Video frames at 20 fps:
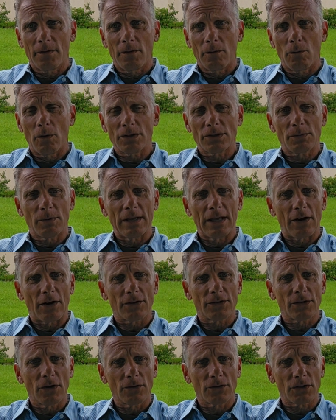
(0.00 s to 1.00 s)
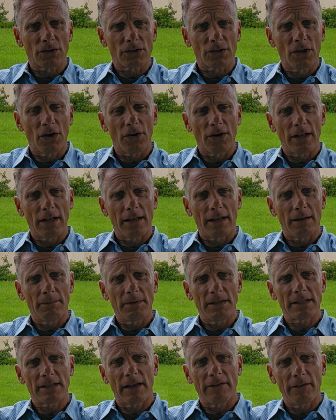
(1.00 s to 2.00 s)
Once we get our Social Security, and let
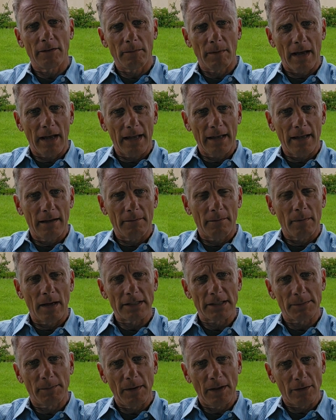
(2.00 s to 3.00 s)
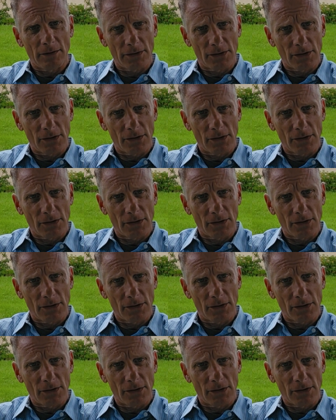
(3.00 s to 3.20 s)
me give you my spiel on